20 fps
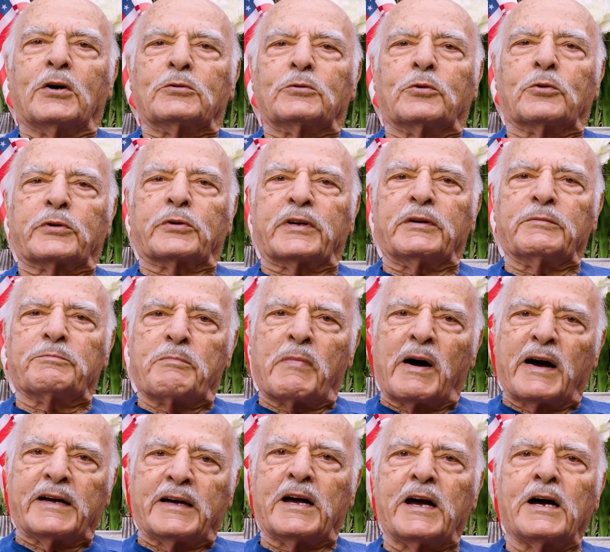to keep
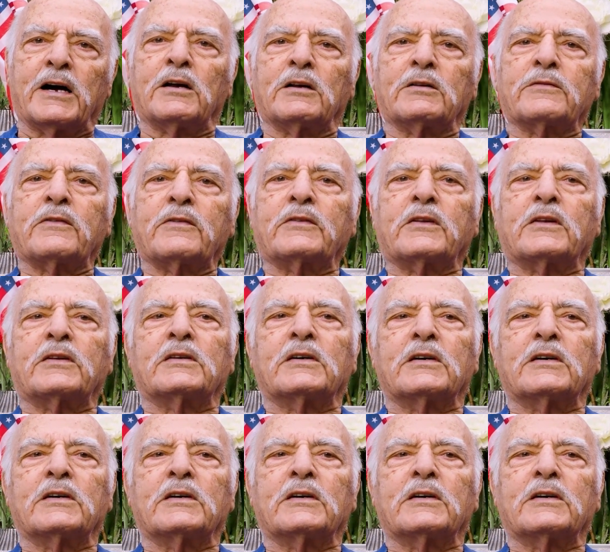my health.